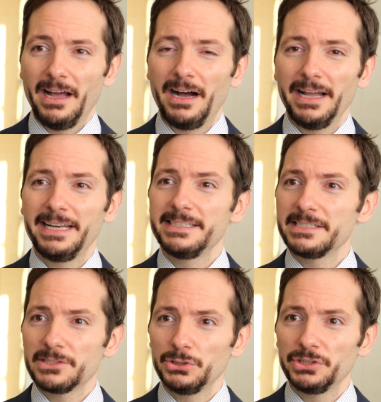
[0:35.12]
Uh, it is
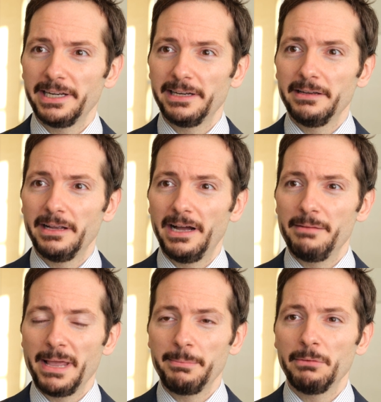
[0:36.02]
associated uh,
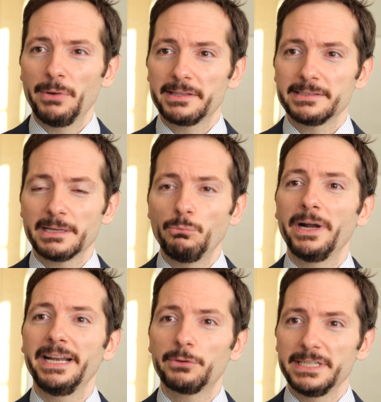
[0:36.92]
maybe with
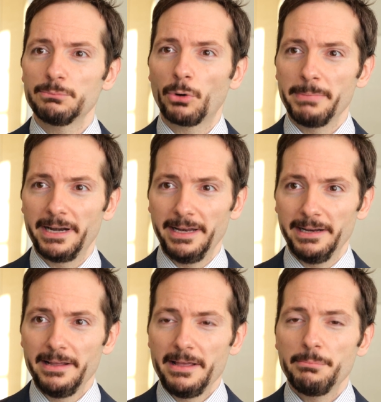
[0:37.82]
somewhat increased
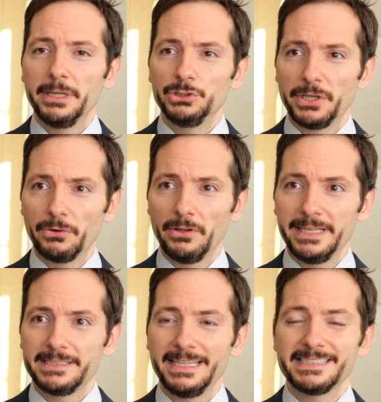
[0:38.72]
morbidity, but in general,
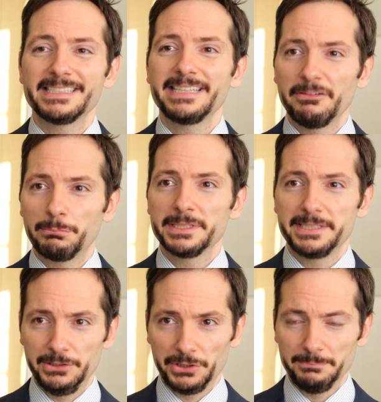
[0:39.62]
it, it's a safe
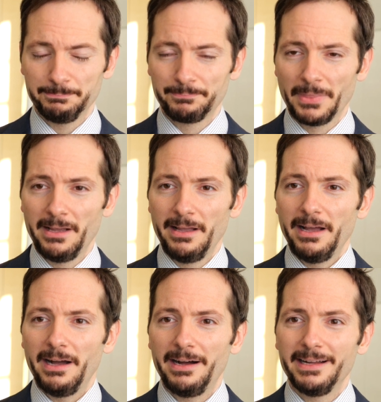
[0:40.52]
procedure.
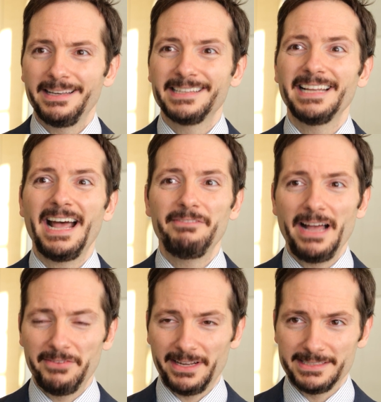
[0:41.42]
Uh, does it have
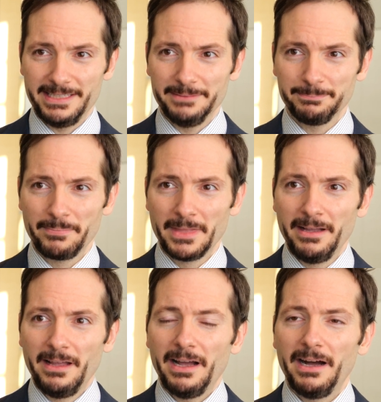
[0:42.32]
efficacy?
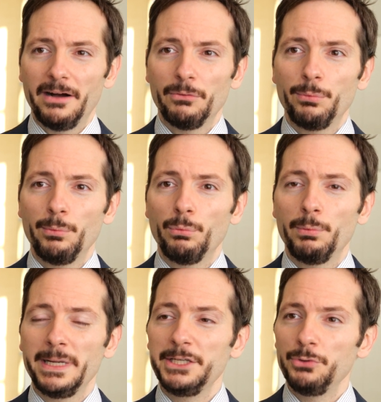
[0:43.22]
Uh,
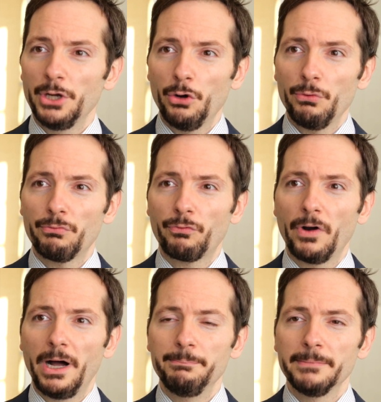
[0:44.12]
we do know
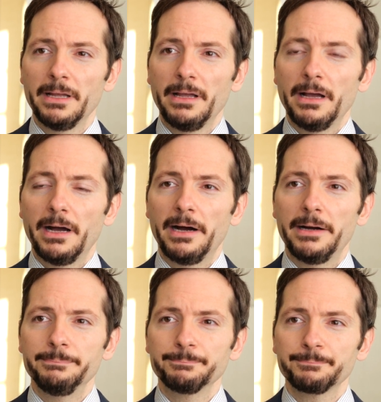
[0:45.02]
from
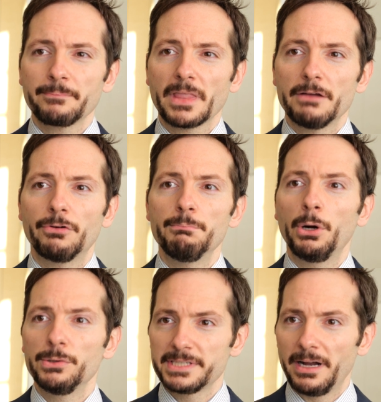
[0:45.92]
um, from
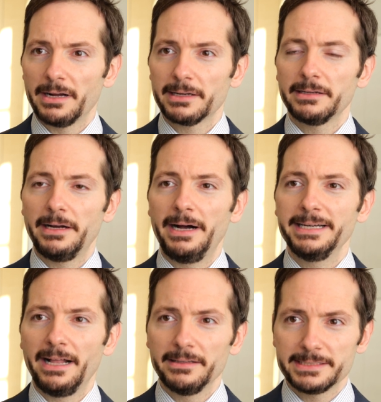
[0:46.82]
post hoc uh,
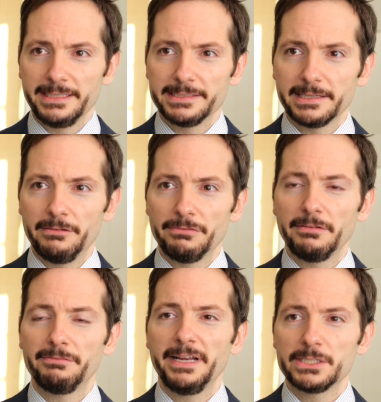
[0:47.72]
analyses
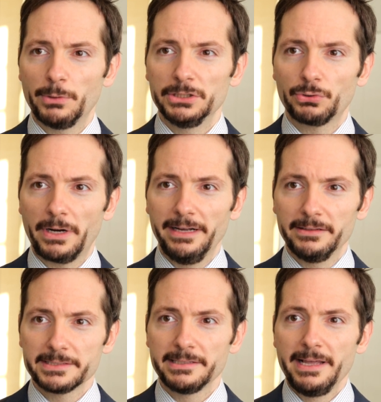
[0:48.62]
of phase one
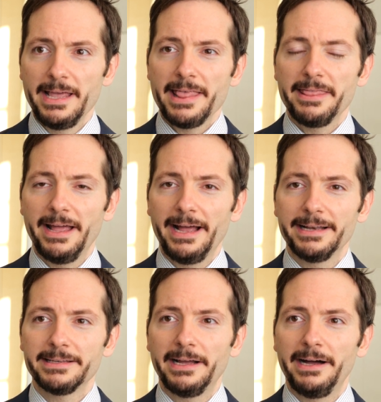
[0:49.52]
trials
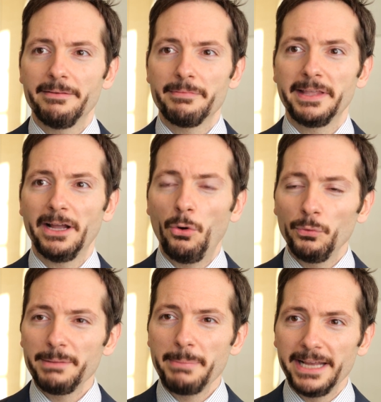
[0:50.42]
that uh, the
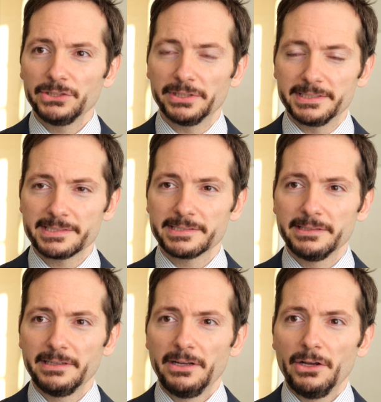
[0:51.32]
only patients
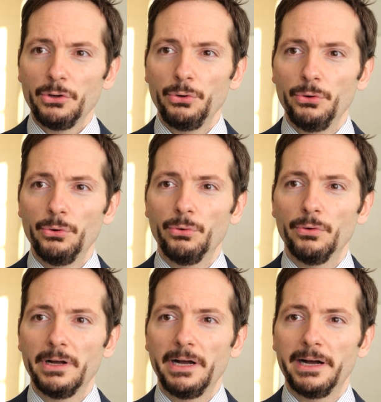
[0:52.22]

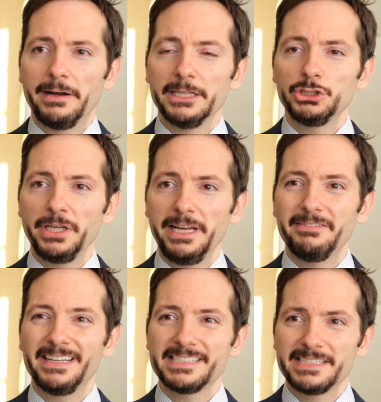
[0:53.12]
who uh,
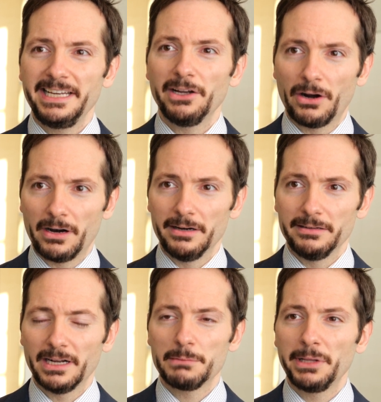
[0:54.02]
achieve a
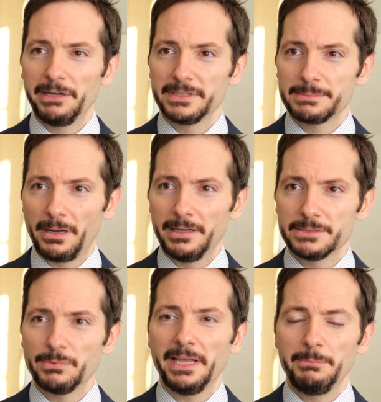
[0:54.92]
CR, a complete
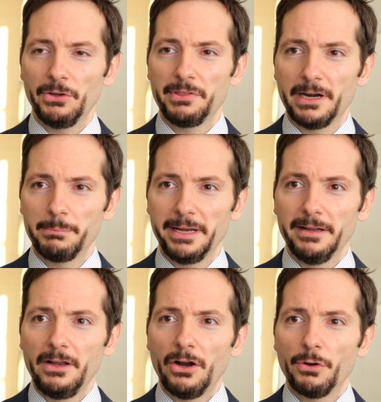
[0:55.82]
response with immunotherapy,
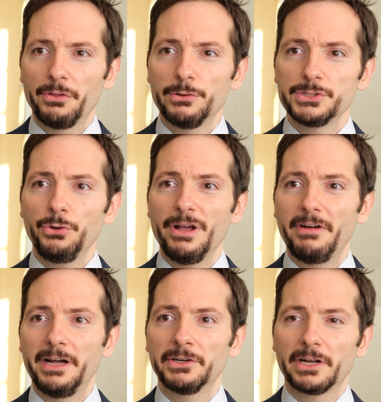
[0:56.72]
are those who have
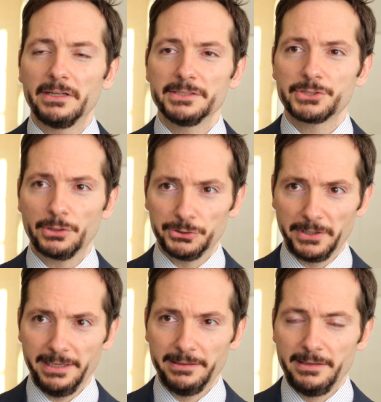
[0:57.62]
undergone
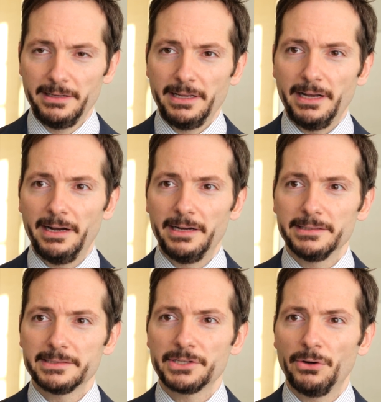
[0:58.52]
surgery.
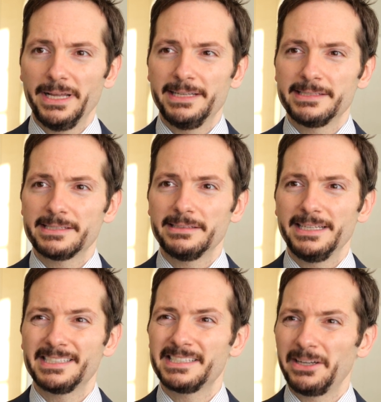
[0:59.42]
Uh, so is,
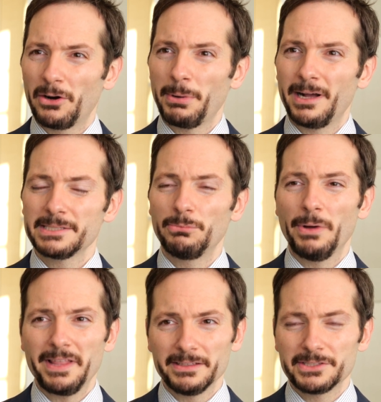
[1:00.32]
is a CR possible
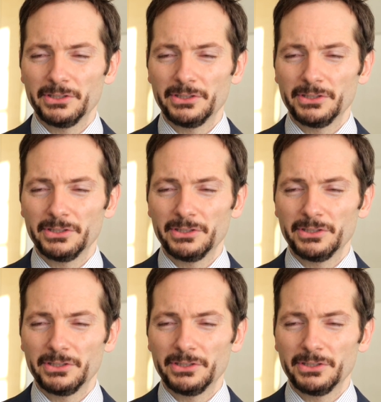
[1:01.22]
without